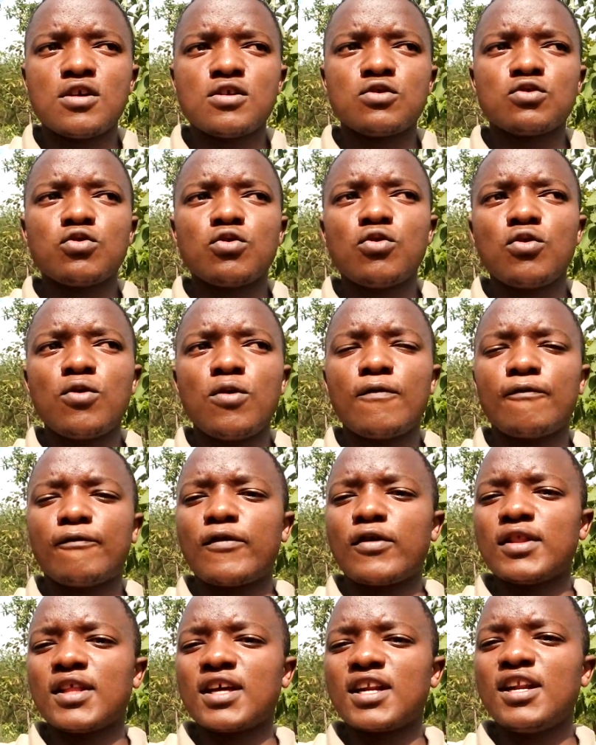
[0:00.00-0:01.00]
So
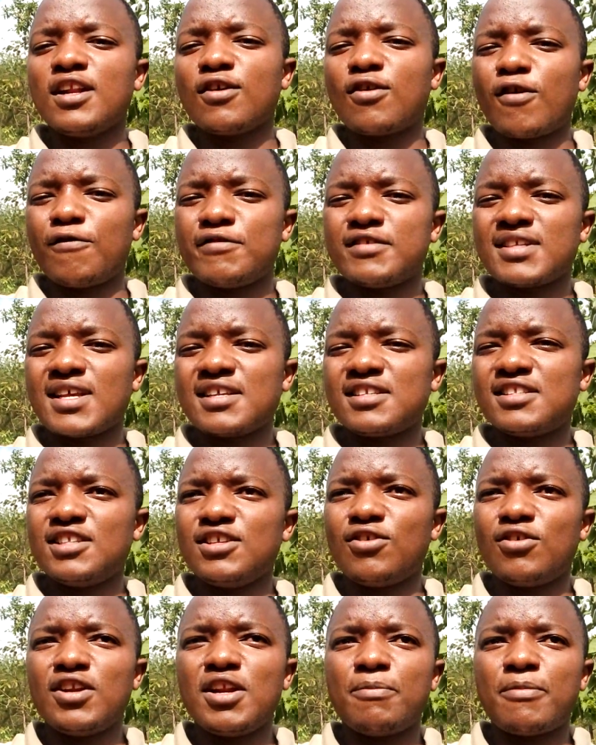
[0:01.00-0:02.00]
for the clinical officers,
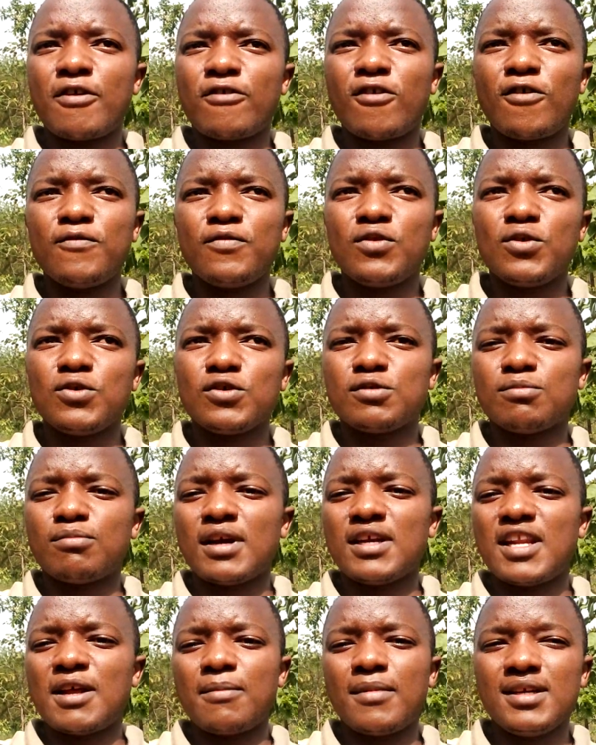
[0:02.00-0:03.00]
they only perform those
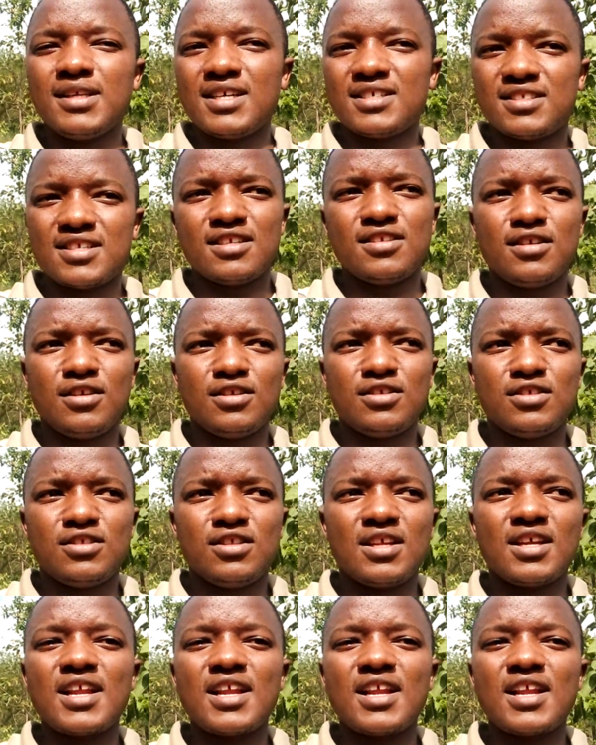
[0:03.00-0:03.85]
minor surgeries.